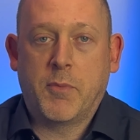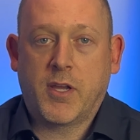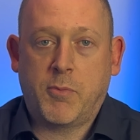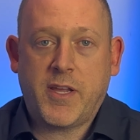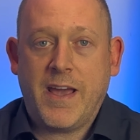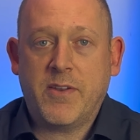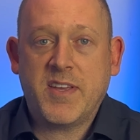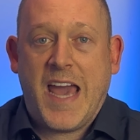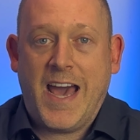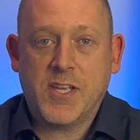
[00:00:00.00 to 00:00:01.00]
Montgomery County
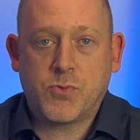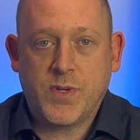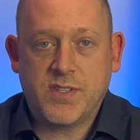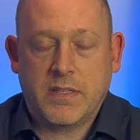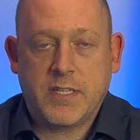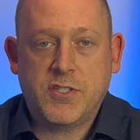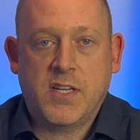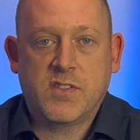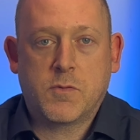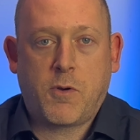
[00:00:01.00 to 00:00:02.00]
has recently
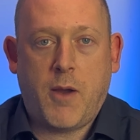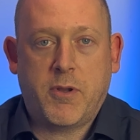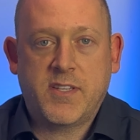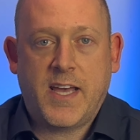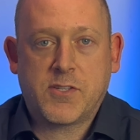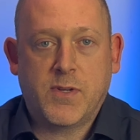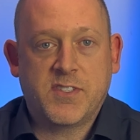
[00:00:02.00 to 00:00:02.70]
changed its property tax rates.